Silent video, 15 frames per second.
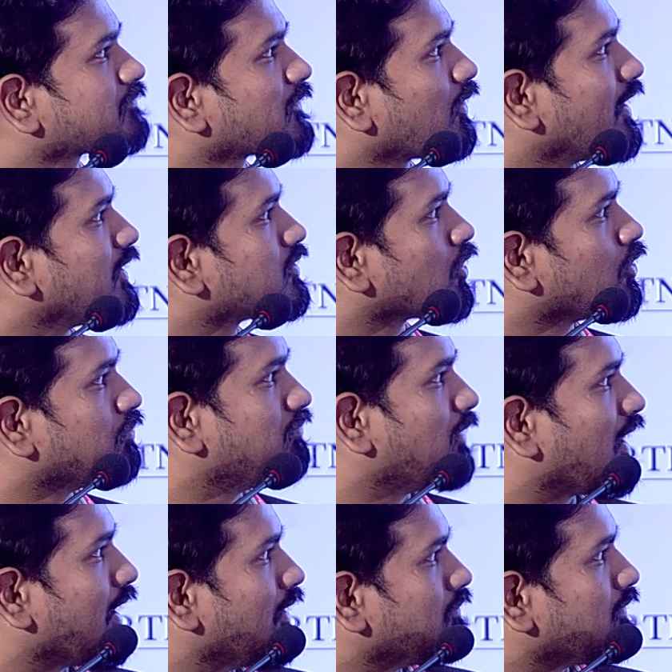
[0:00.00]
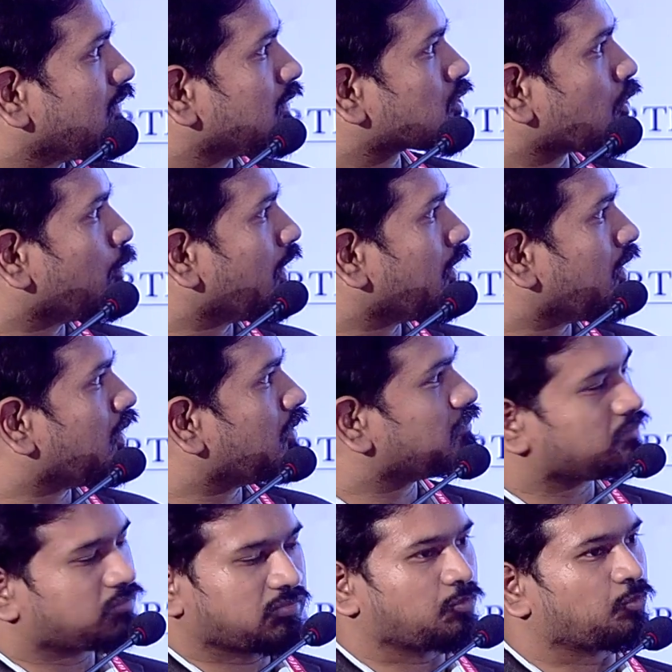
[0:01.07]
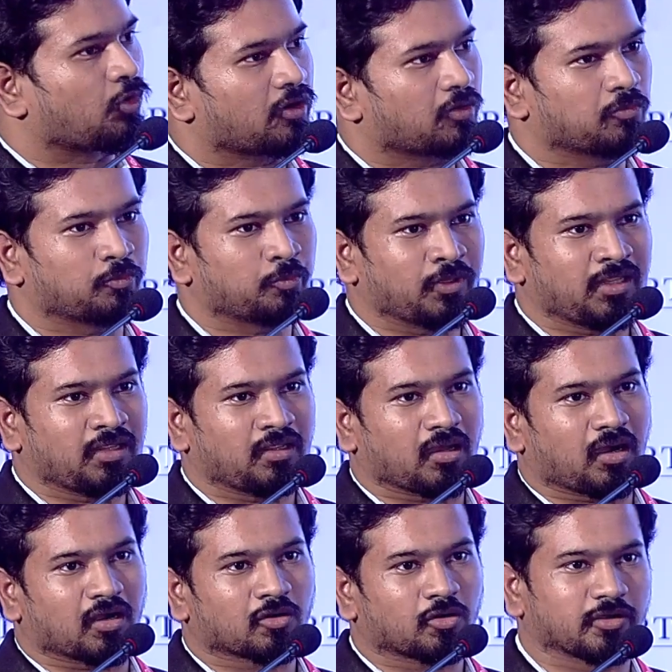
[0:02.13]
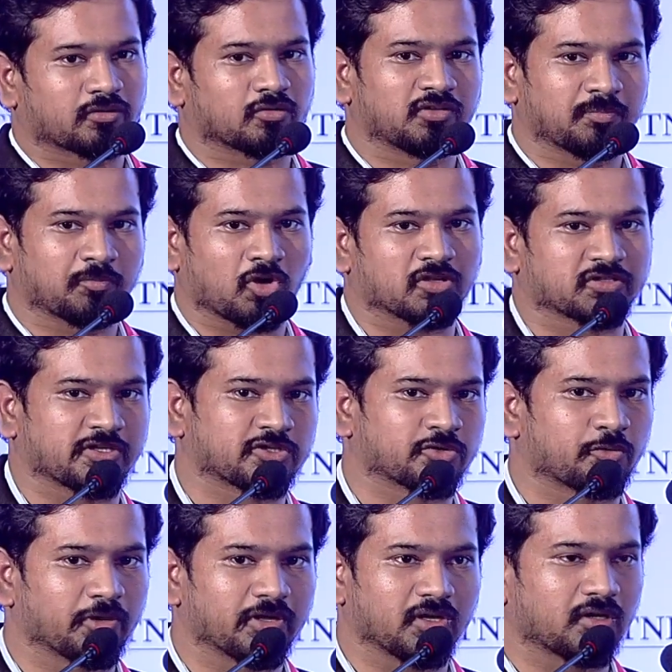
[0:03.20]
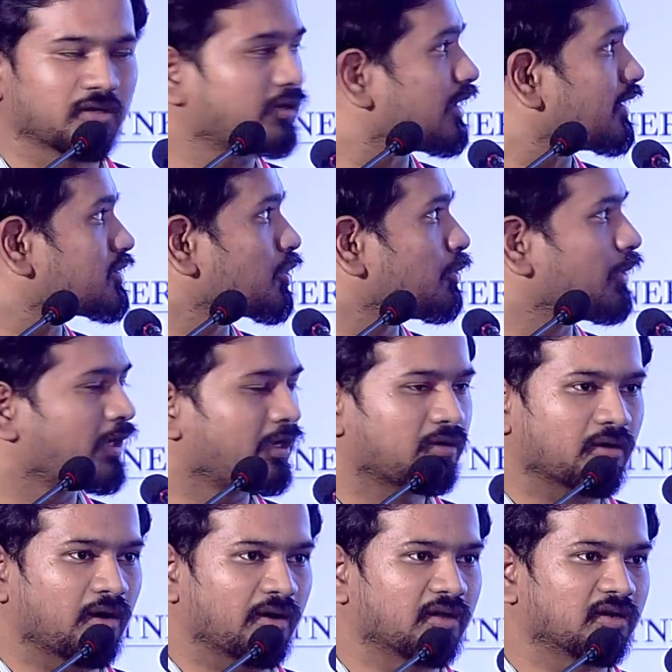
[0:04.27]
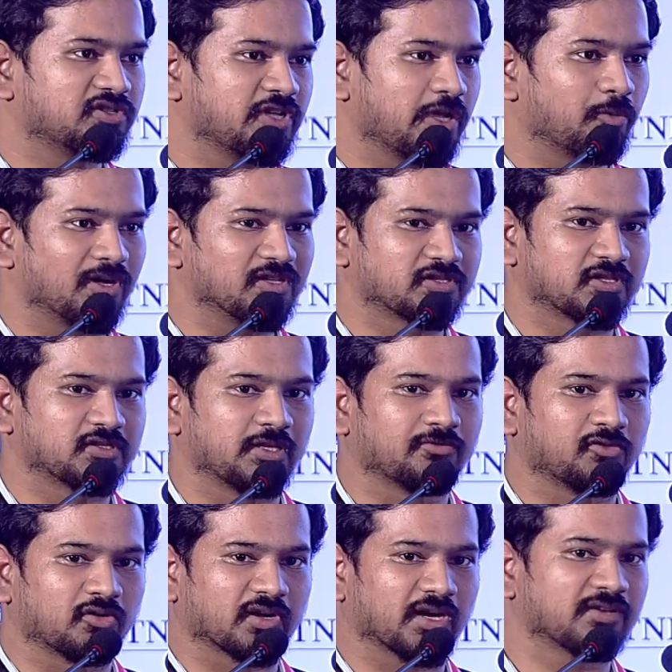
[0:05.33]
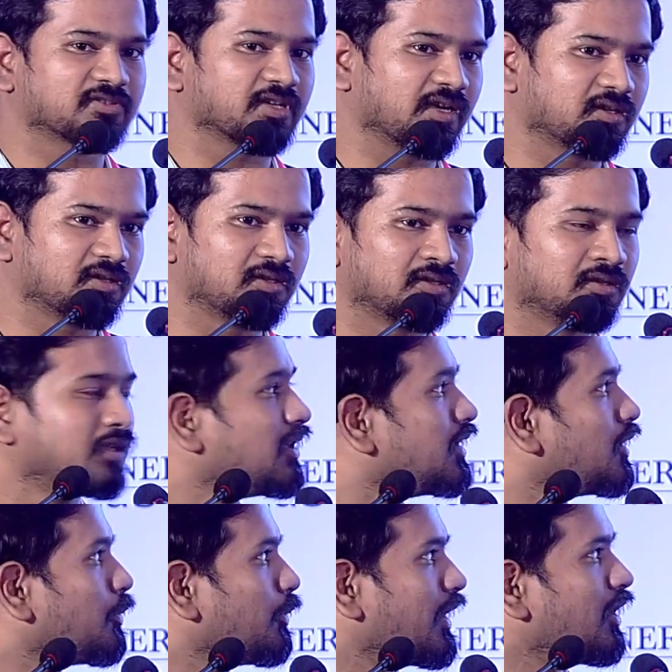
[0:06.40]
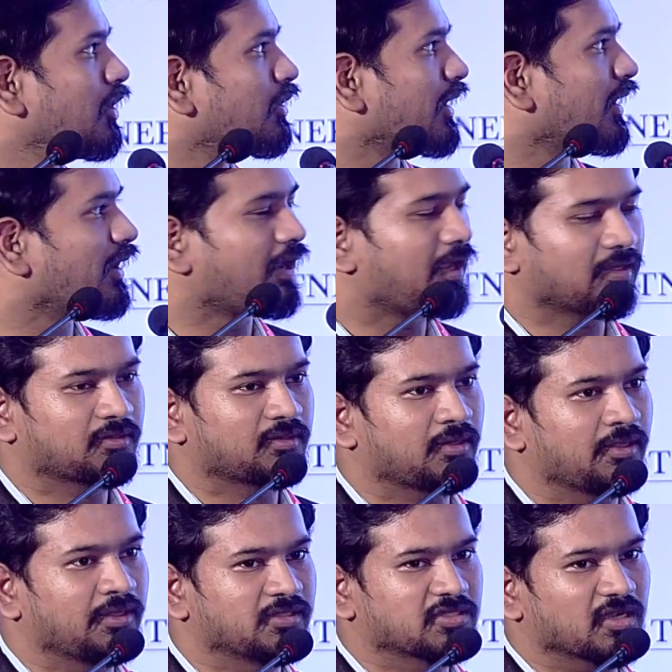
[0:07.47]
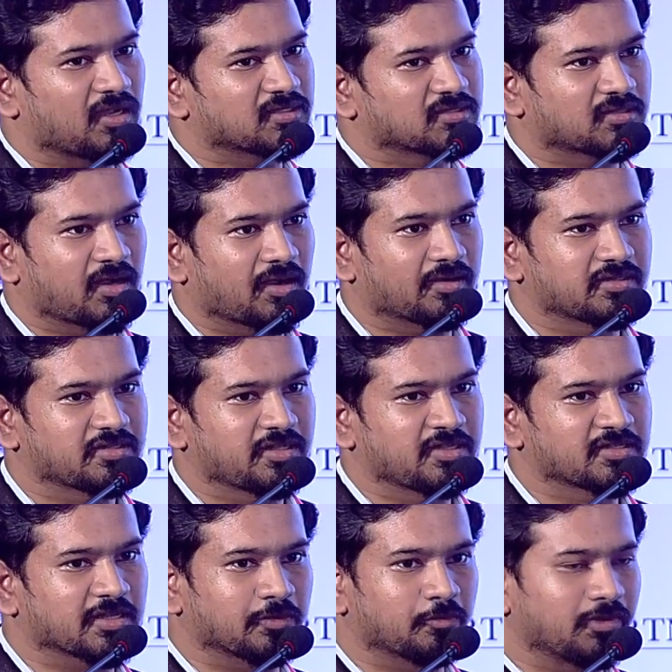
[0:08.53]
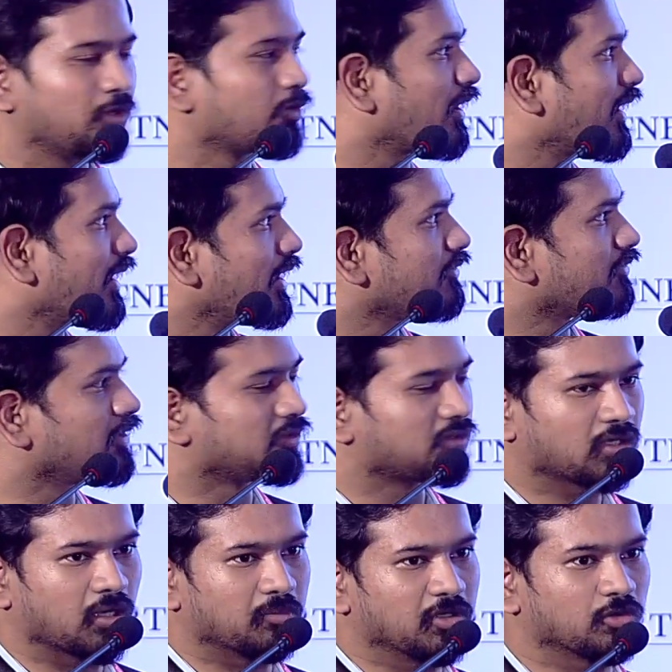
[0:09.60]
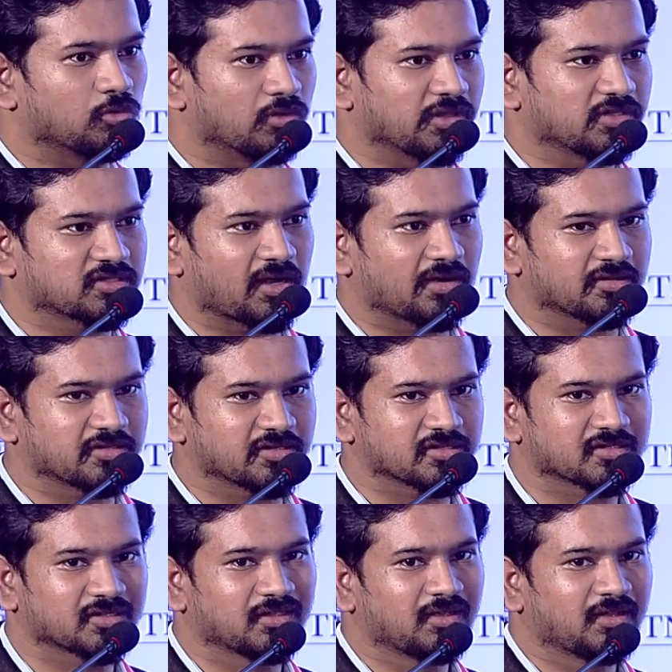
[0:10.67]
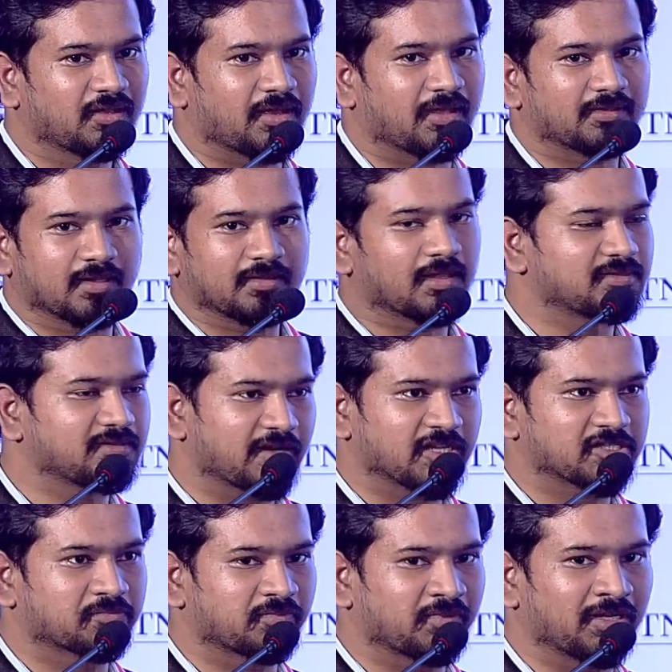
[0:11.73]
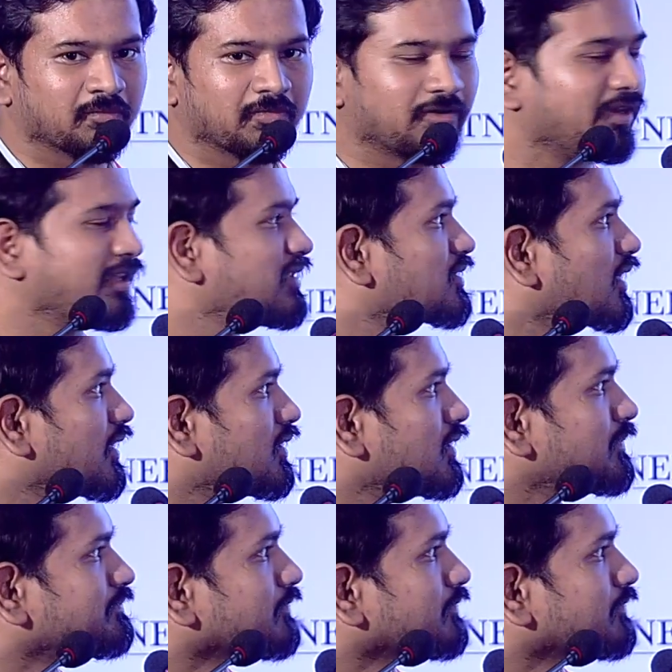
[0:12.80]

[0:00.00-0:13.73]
Right, so again, we are going through the process over here, right? So we're running a J1634 drive cycle, we're looking at 3 charge strategies, and we're looking at different thermal cooling strategies. And then there's the rest period between each cycle.